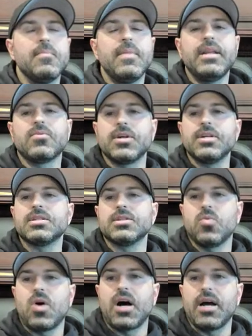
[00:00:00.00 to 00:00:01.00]
the many
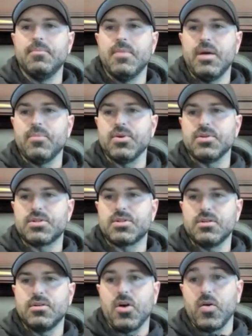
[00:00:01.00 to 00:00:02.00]
reasons why
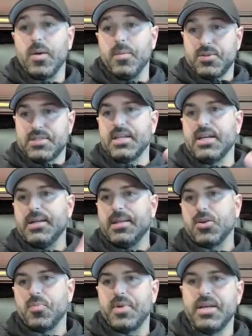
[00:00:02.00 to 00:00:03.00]
members are able to tell you
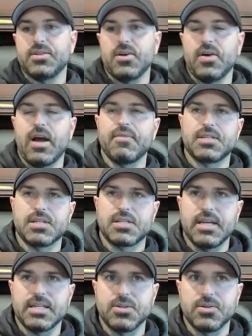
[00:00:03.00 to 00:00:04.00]
that they're having
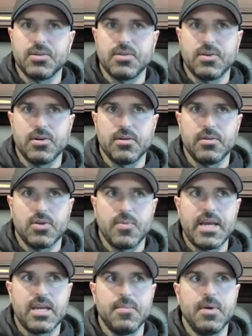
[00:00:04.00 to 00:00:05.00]
success and they're
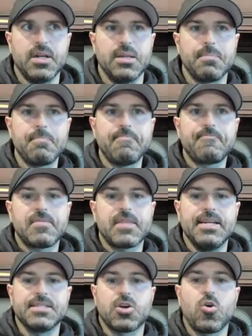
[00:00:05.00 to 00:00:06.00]
making money
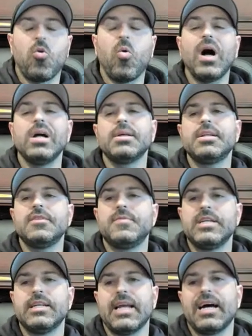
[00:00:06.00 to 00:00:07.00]
is the quality of
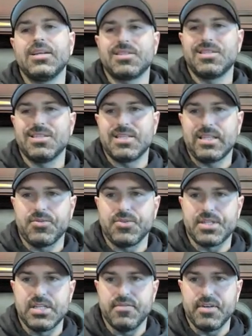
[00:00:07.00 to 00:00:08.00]
the analysis that they
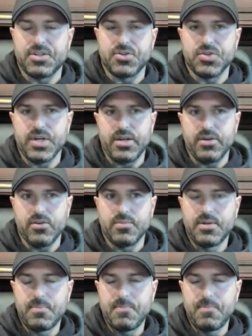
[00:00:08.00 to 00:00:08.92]
receive at True Trading Group.